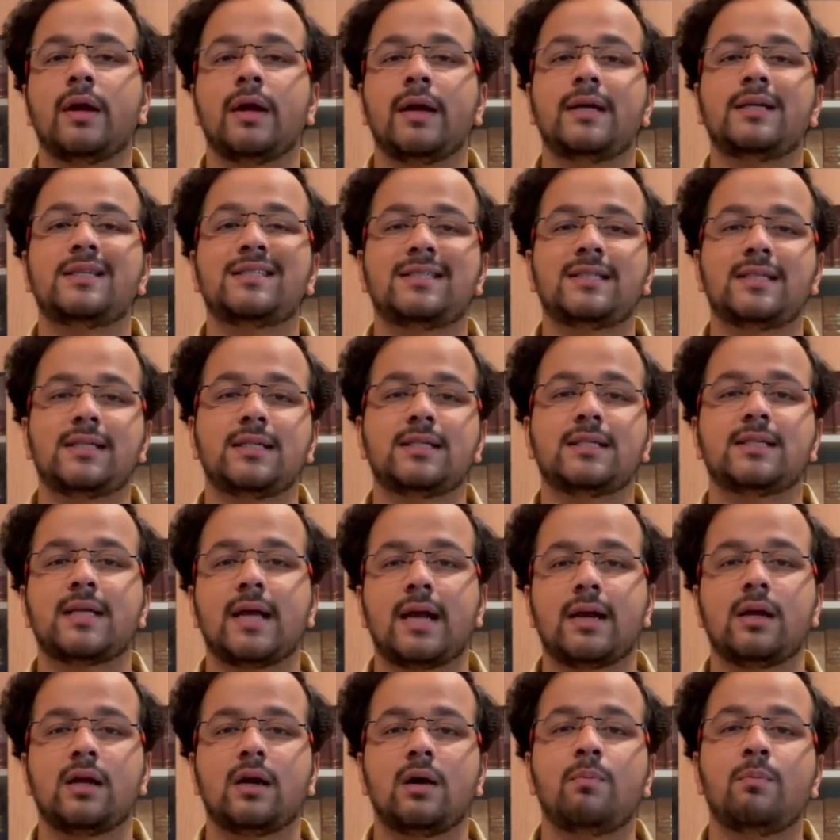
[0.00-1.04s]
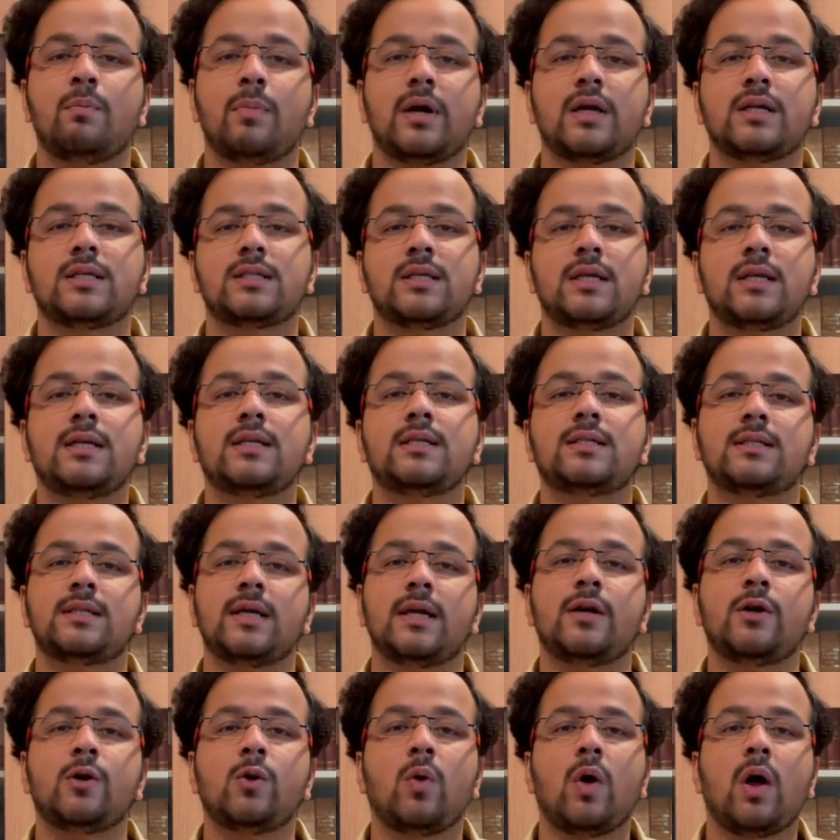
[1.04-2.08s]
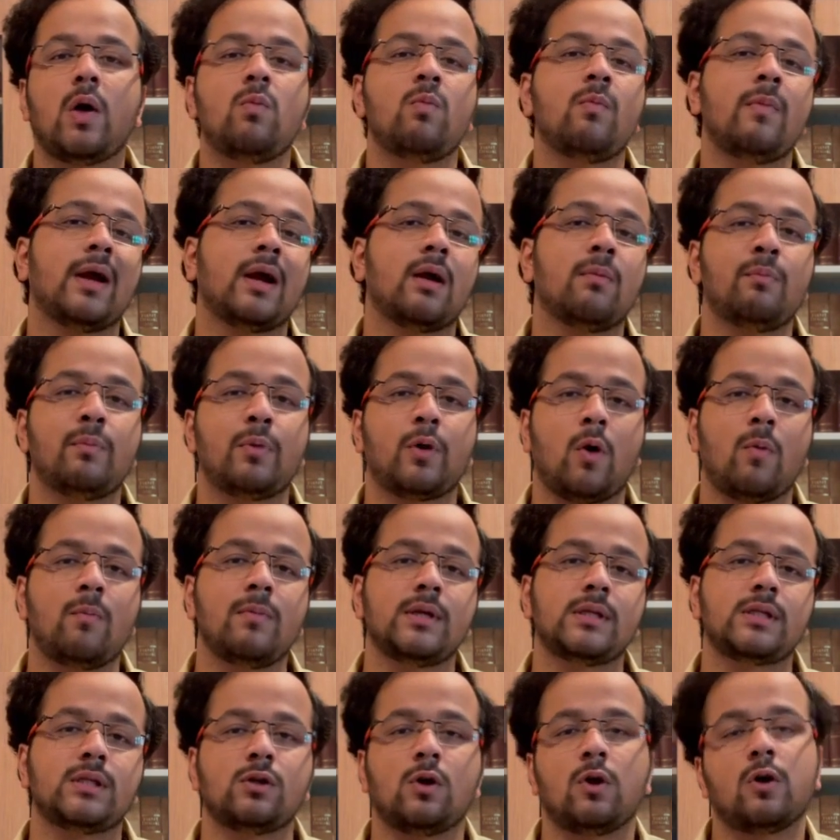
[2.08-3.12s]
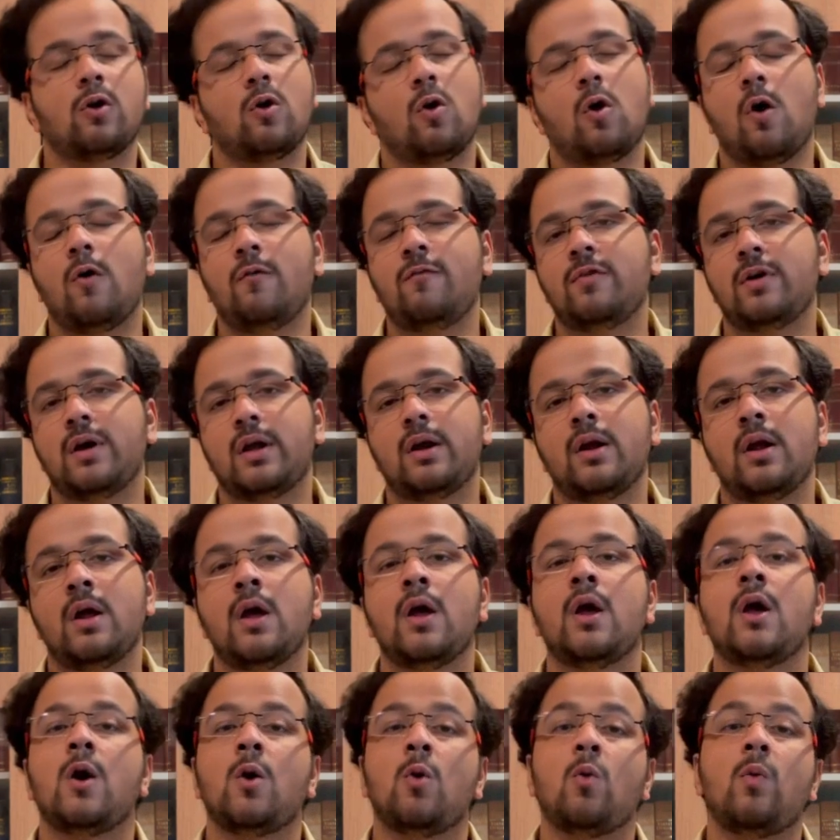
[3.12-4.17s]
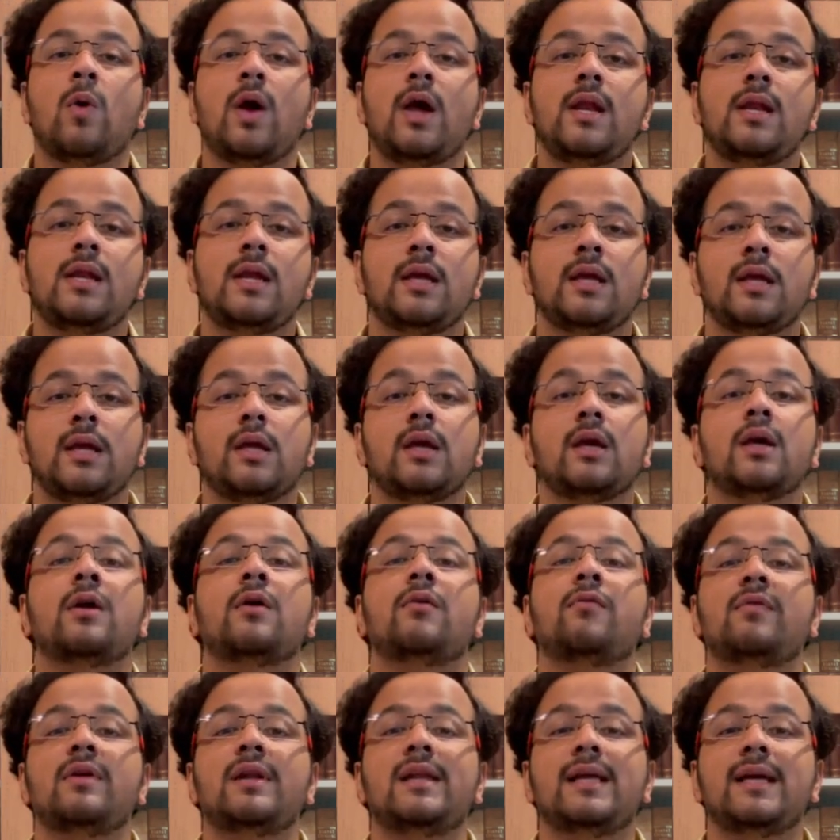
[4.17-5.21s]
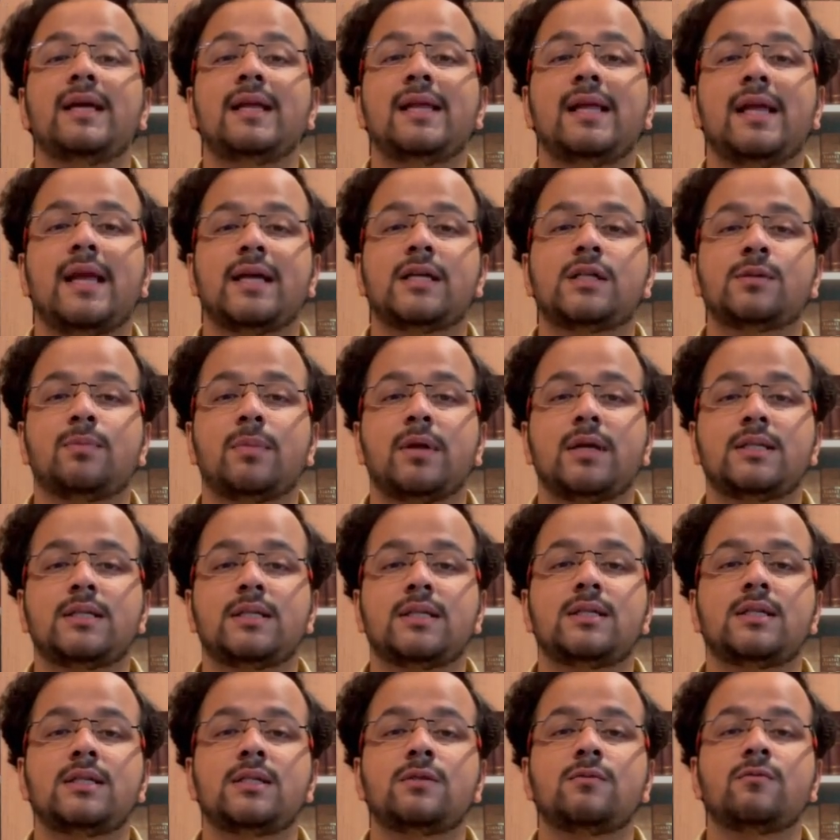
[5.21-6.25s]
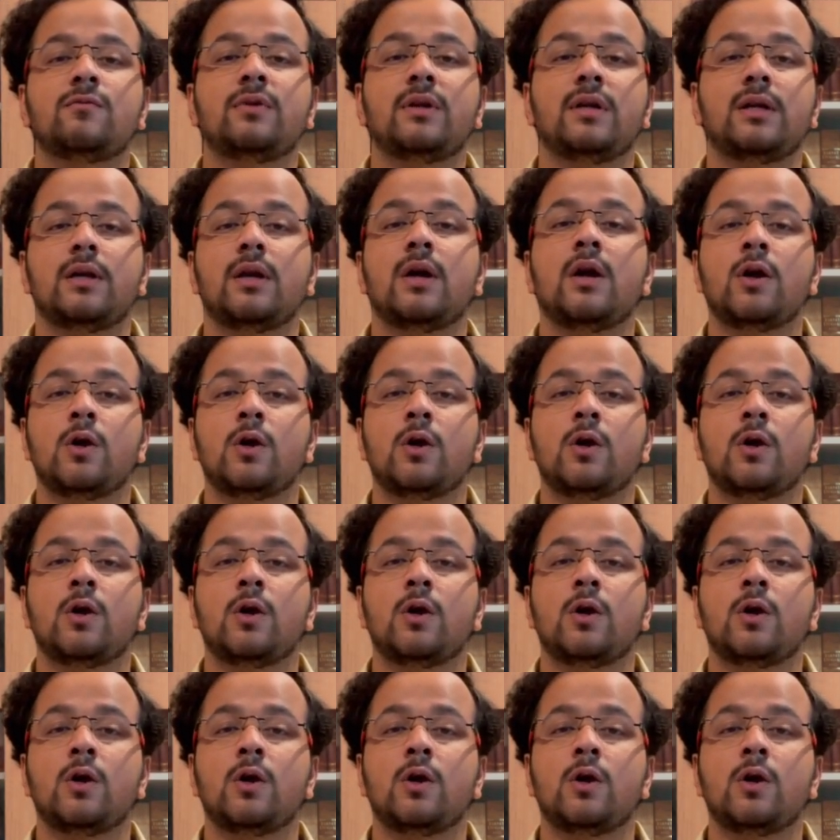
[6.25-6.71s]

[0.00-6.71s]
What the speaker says: It says that a person is said to have make a promise or offer when he willingly expresses his will